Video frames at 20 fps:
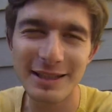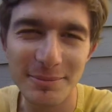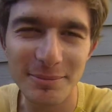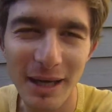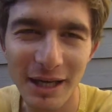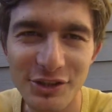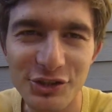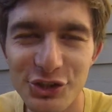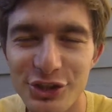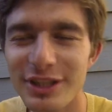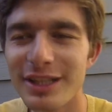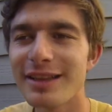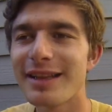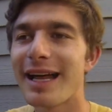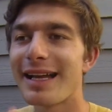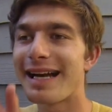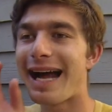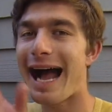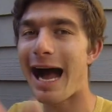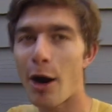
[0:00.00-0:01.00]
to mention
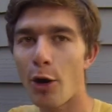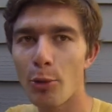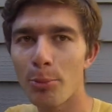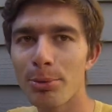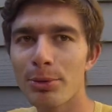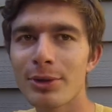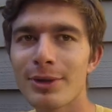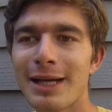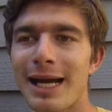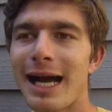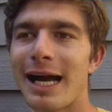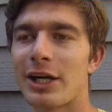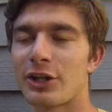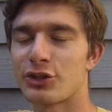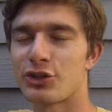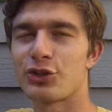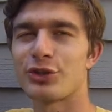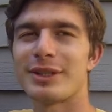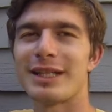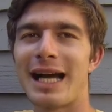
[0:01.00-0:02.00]
that Albert
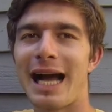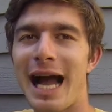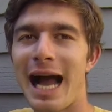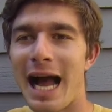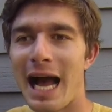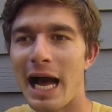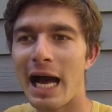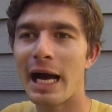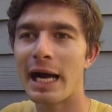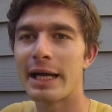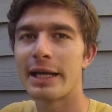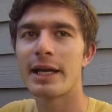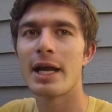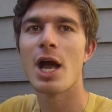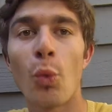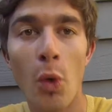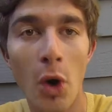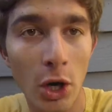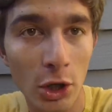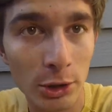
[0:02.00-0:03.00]
actually
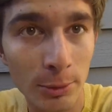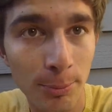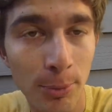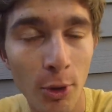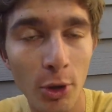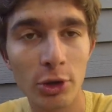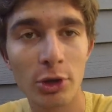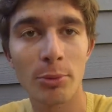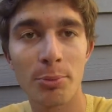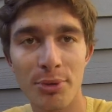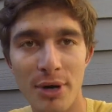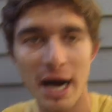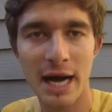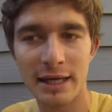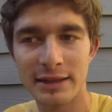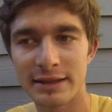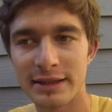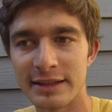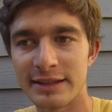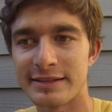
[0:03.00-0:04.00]
had water polo
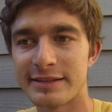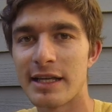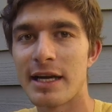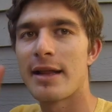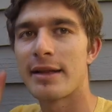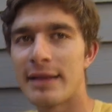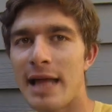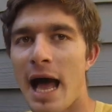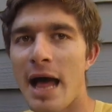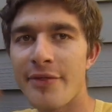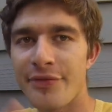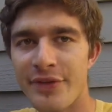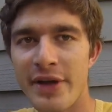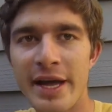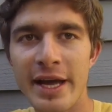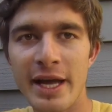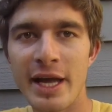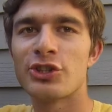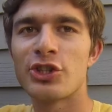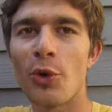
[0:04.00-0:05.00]
practice that
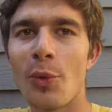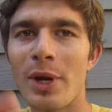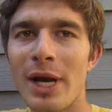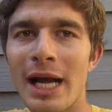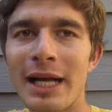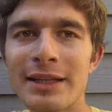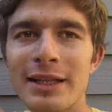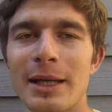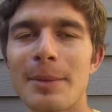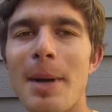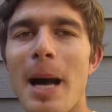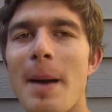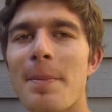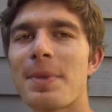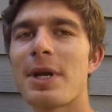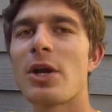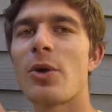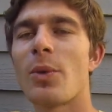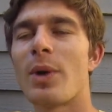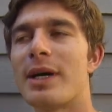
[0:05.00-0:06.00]
day. So what ended up
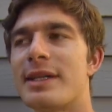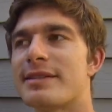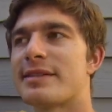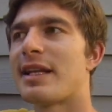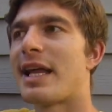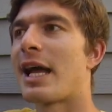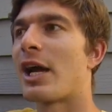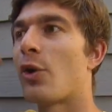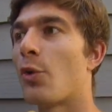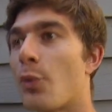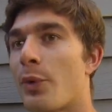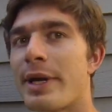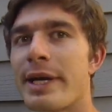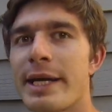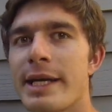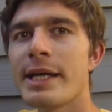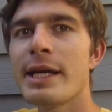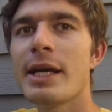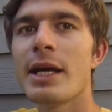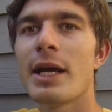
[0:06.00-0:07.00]
happening was like
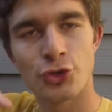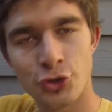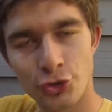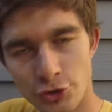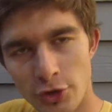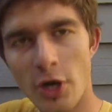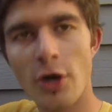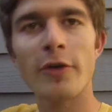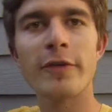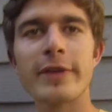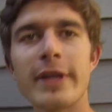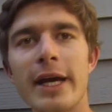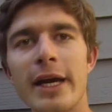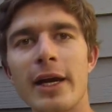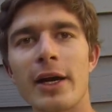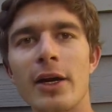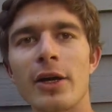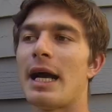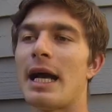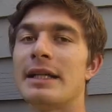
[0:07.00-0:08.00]
we drove
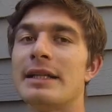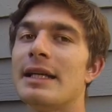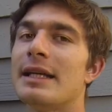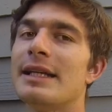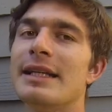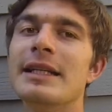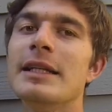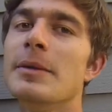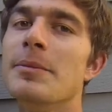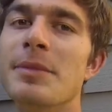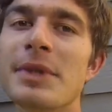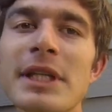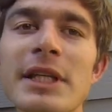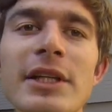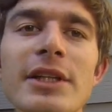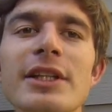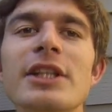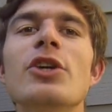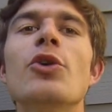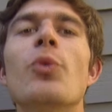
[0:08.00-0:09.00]
there and then he
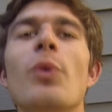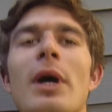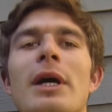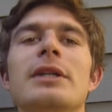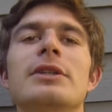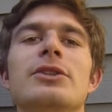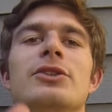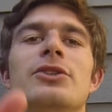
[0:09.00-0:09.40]
immediately went